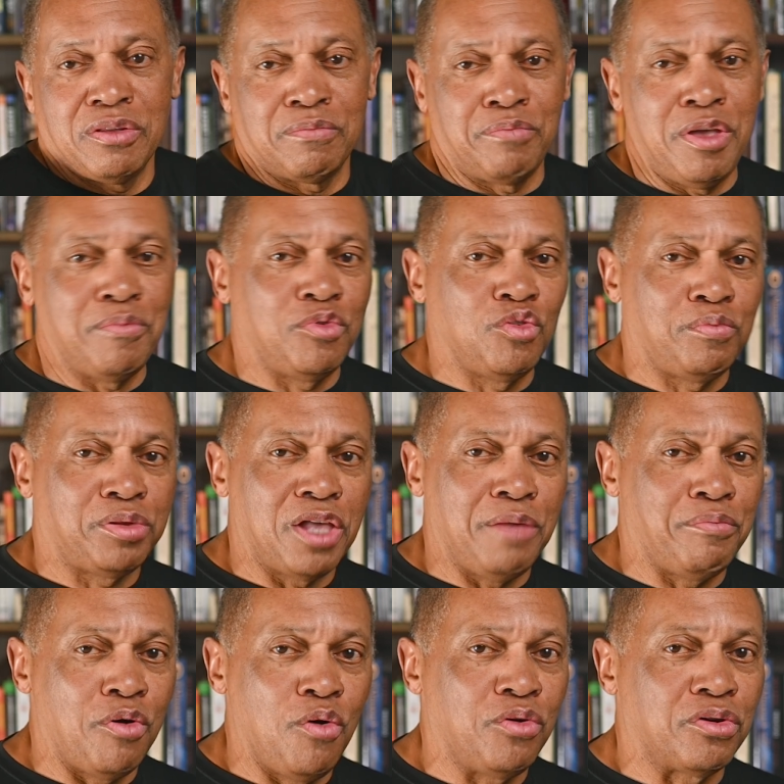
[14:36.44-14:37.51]
people who play
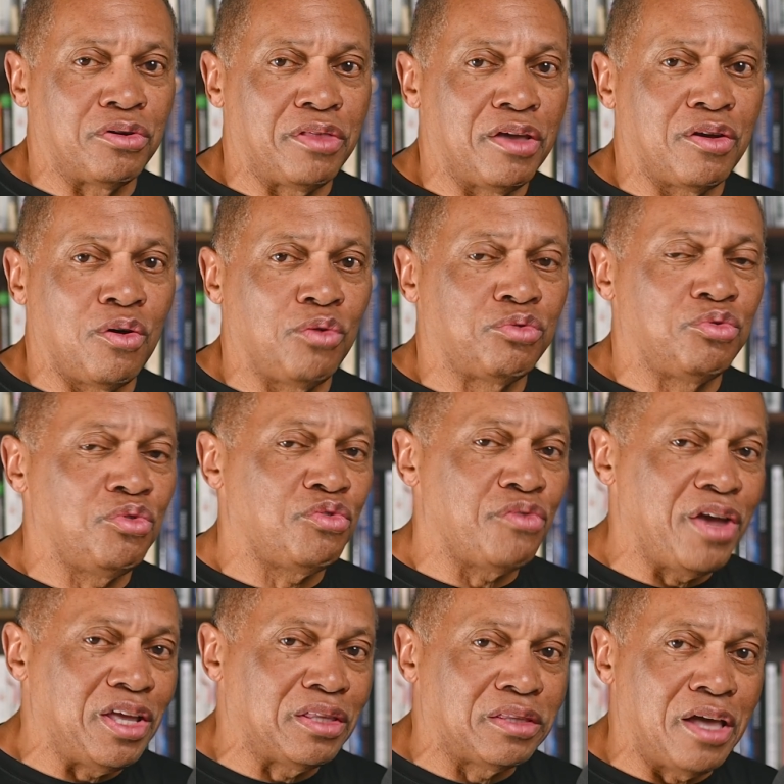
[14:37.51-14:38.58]
poker, they go through
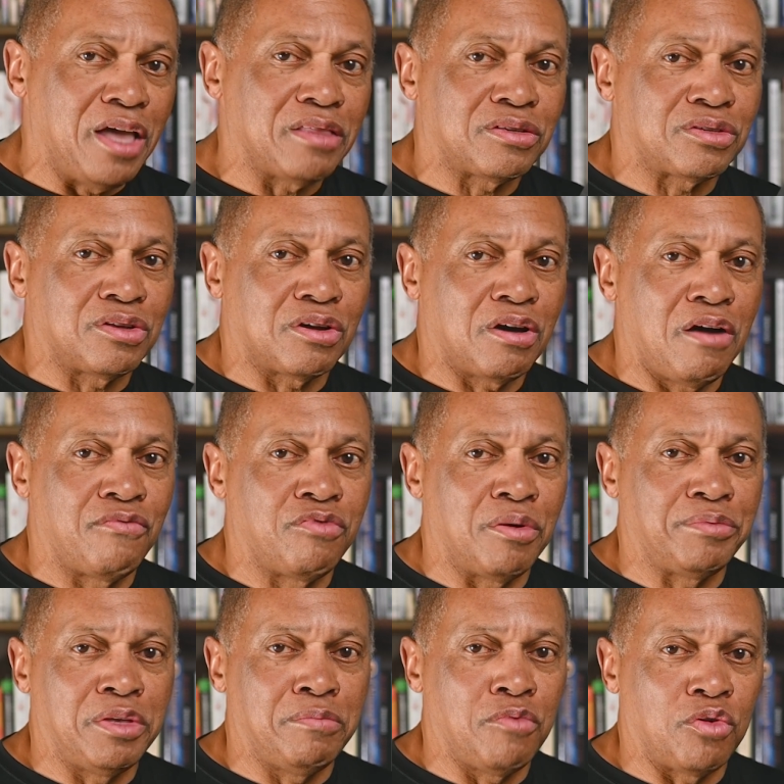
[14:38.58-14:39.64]
great lengths to cover
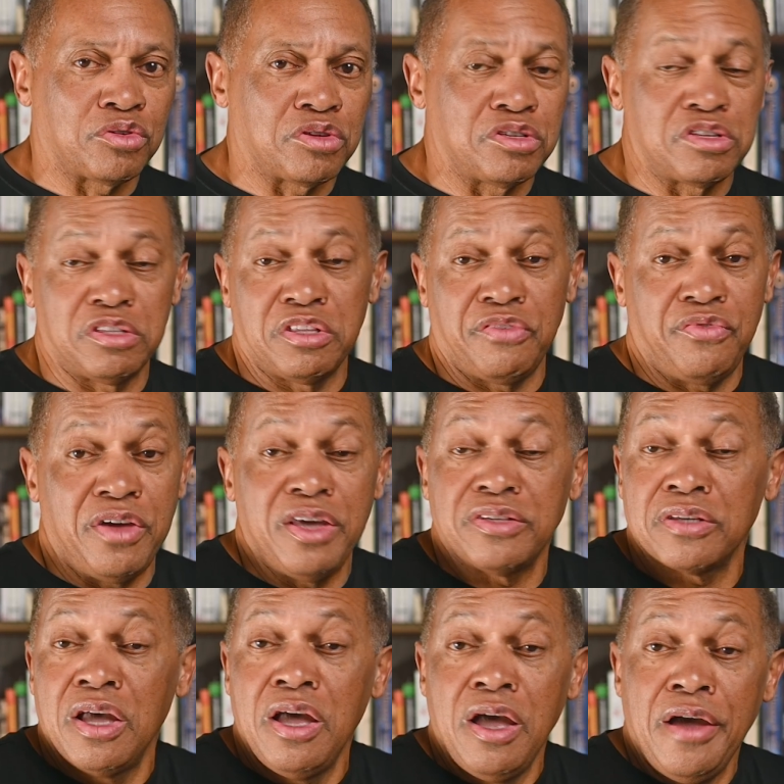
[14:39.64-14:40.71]
up the emotions in their
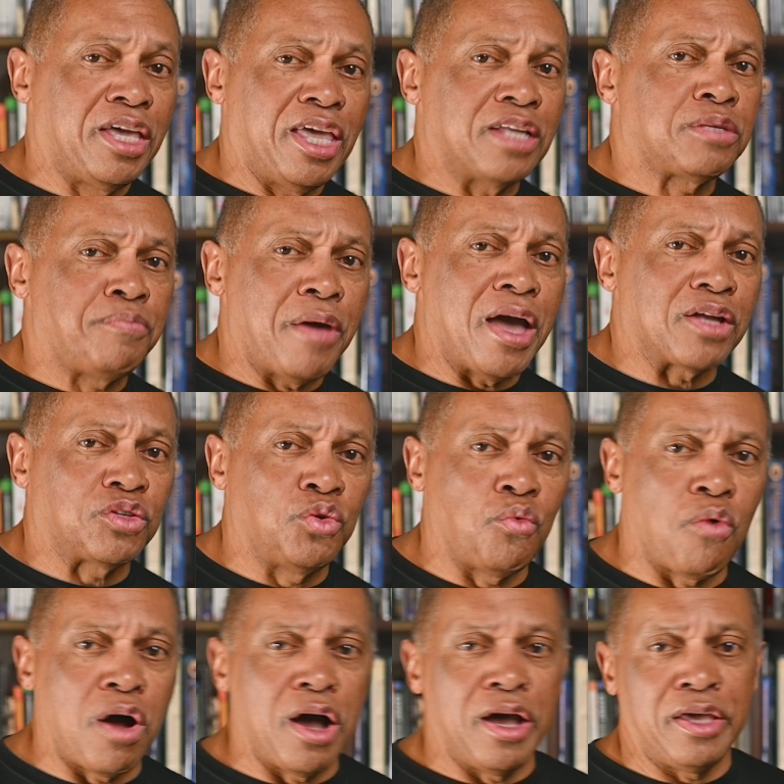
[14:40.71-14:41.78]
face. It gets back to
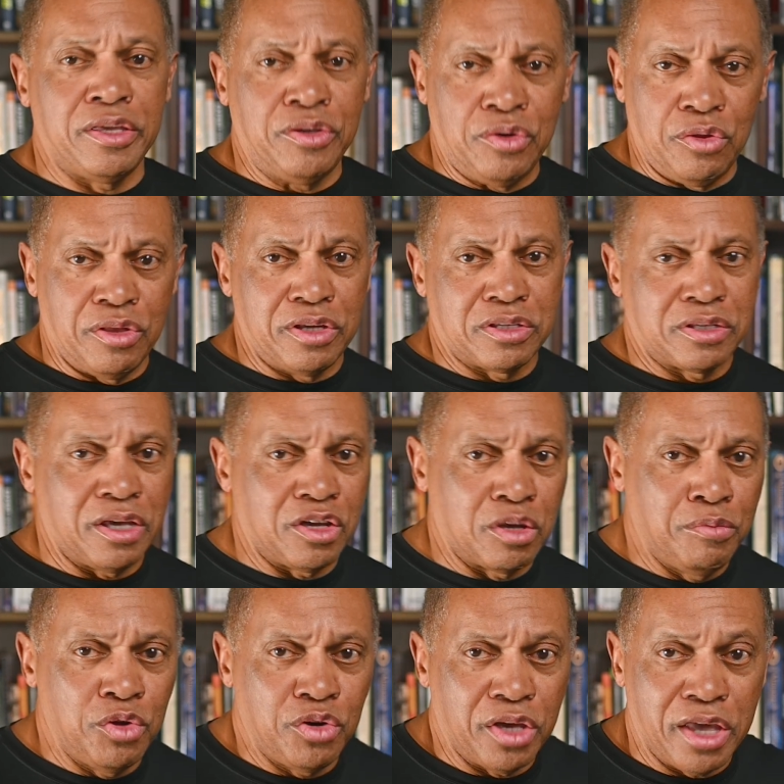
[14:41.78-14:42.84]
why, they say
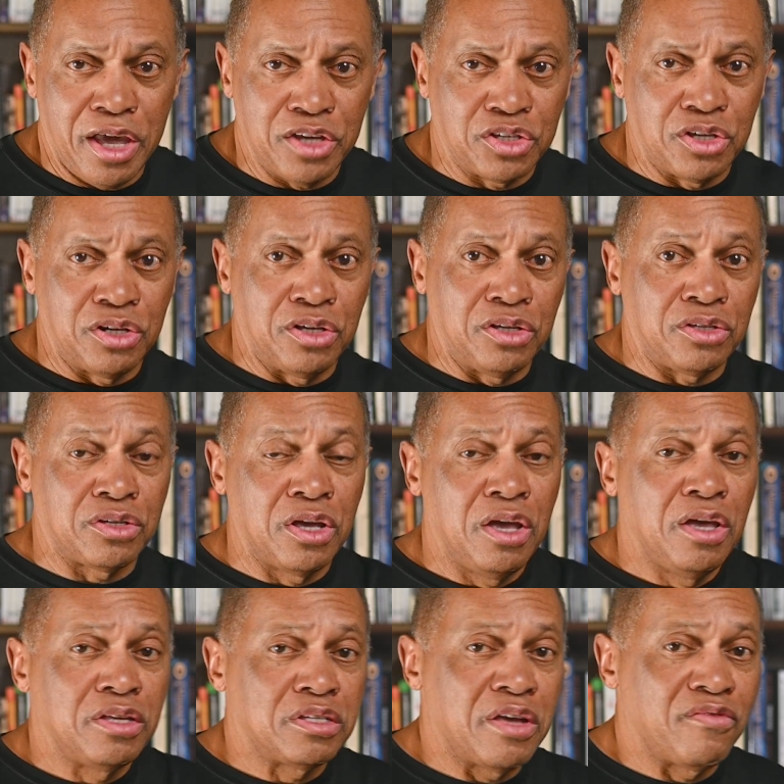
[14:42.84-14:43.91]
communication is
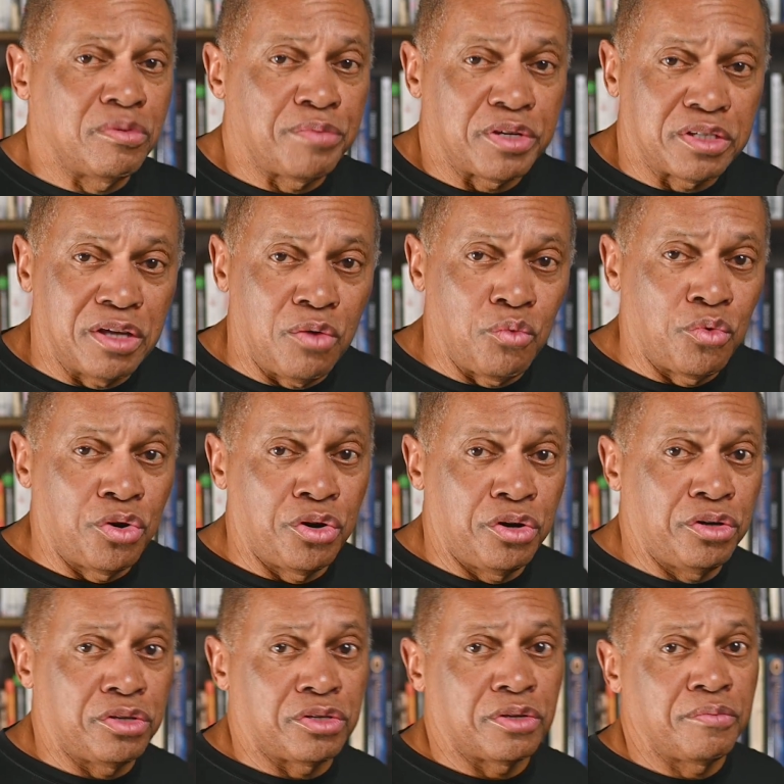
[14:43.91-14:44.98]
7%
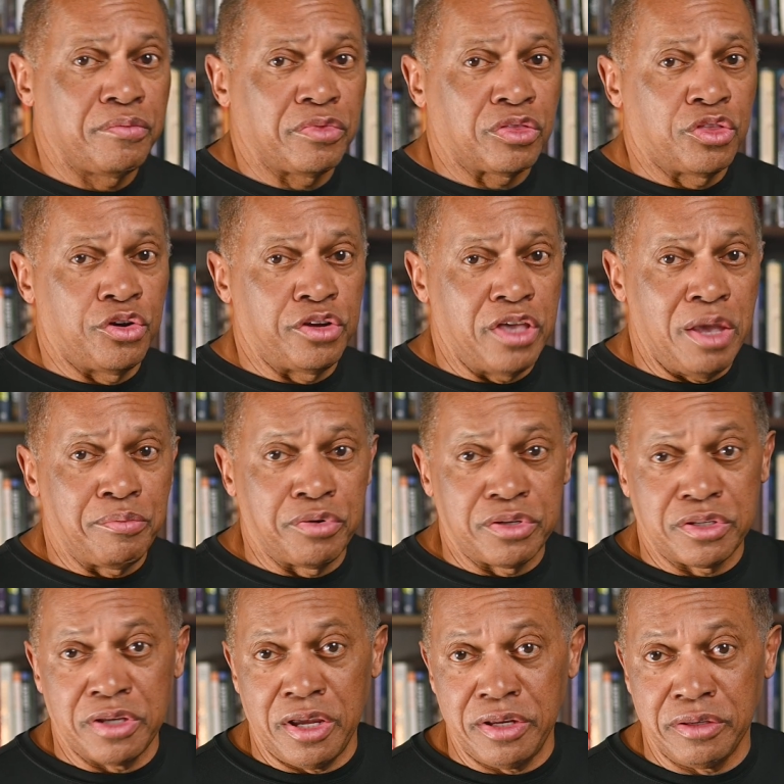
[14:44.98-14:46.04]
words,
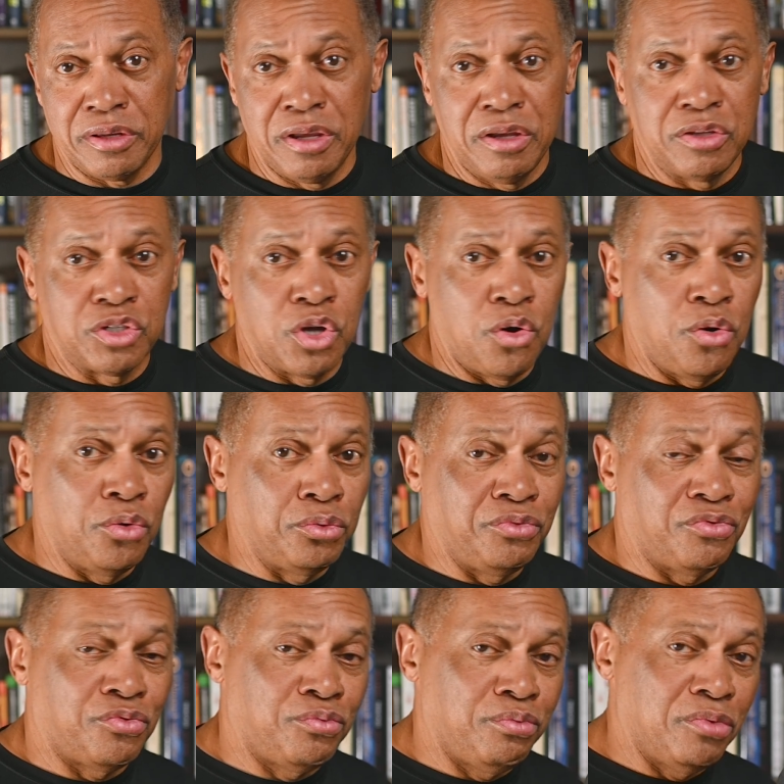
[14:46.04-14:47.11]
38%
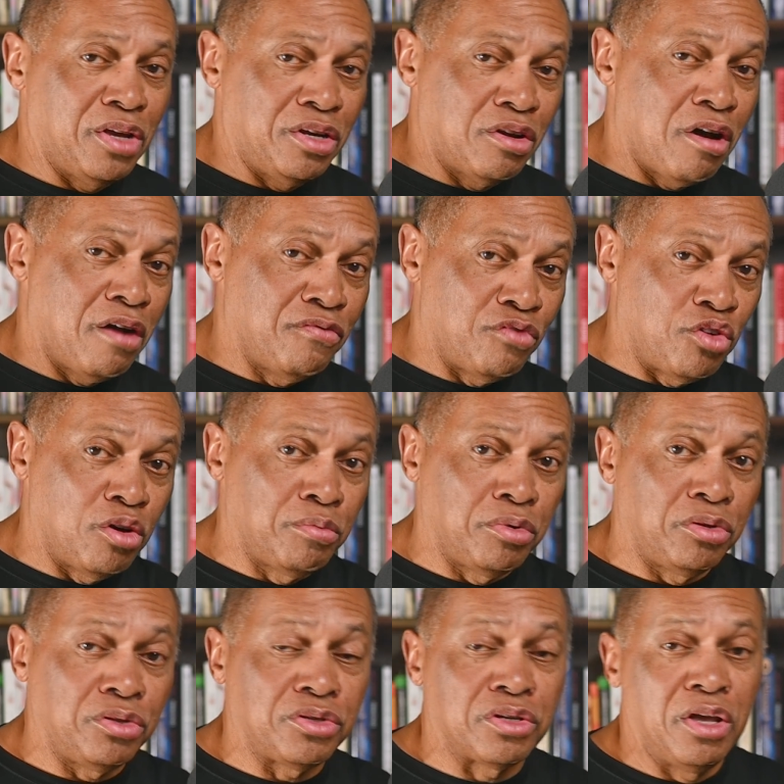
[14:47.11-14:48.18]
tone and
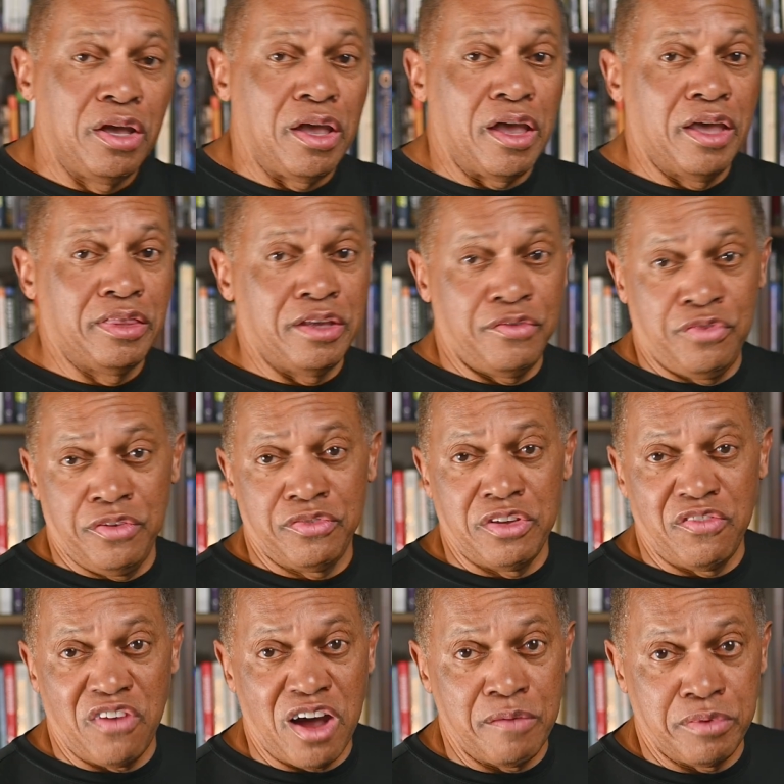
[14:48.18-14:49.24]
nonverbals, and then
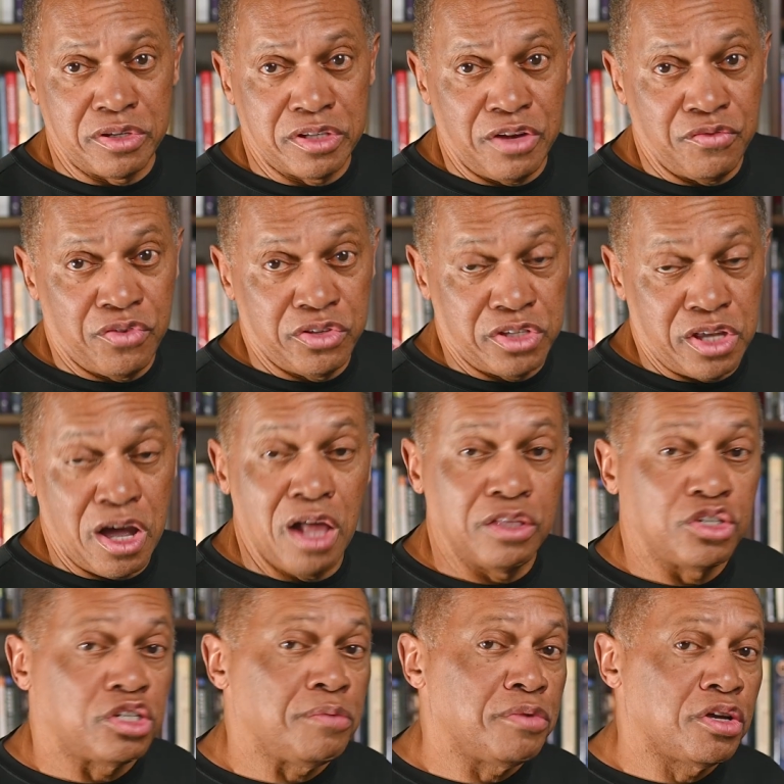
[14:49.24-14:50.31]
55%
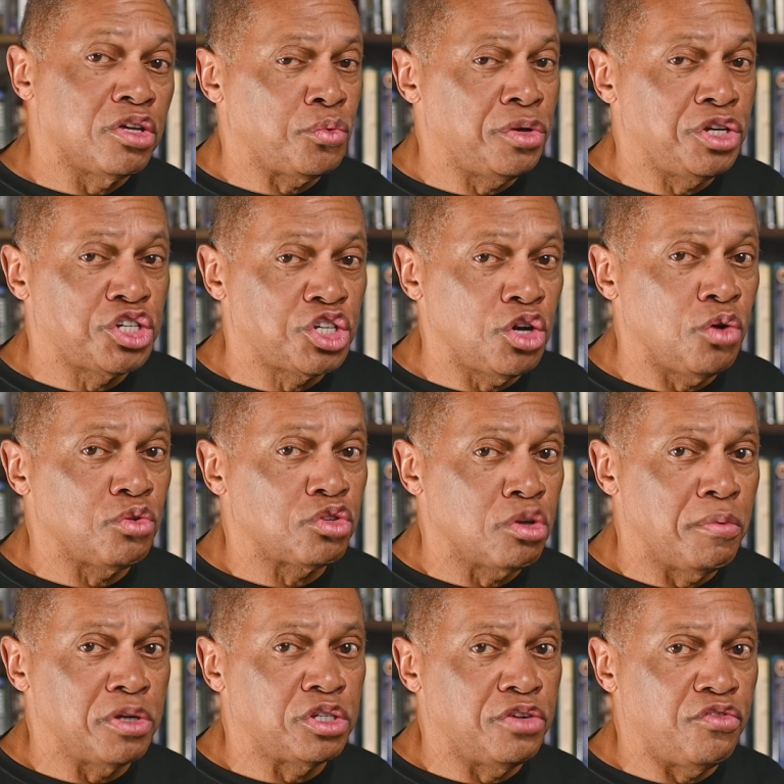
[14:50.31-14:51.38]
physiology, because we show so
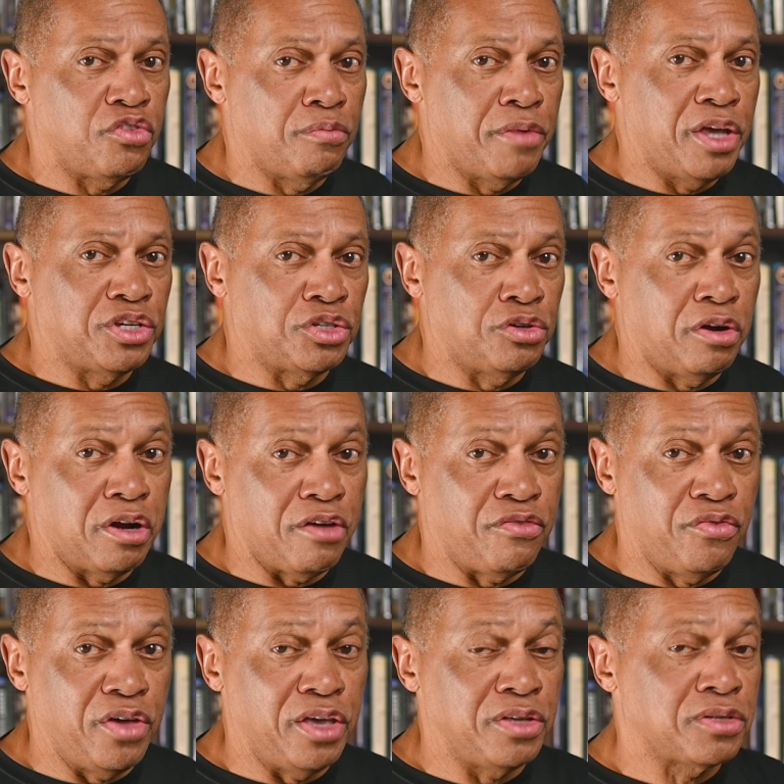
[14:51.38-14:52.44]
much information on our
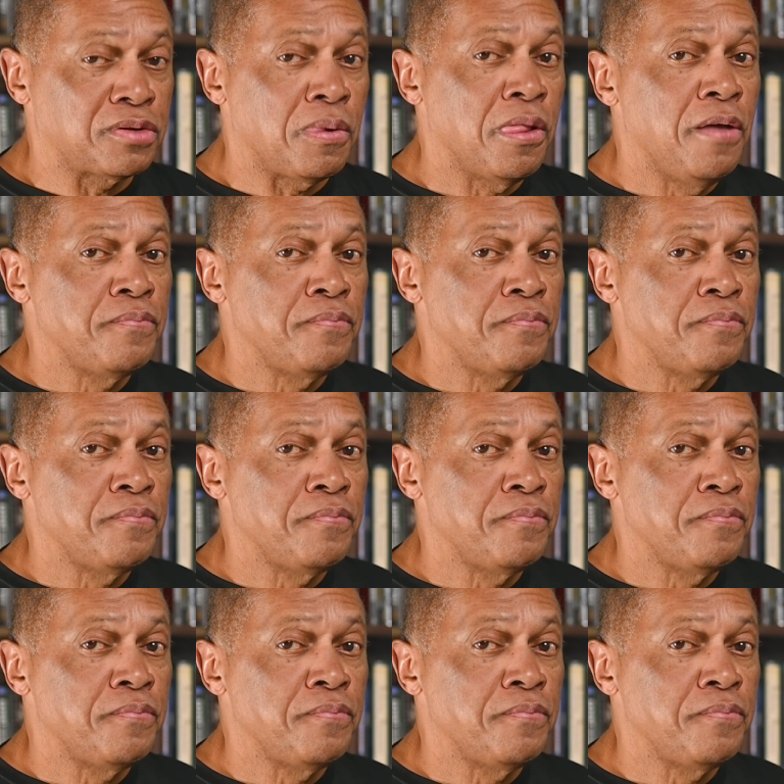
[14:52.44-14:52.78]
face.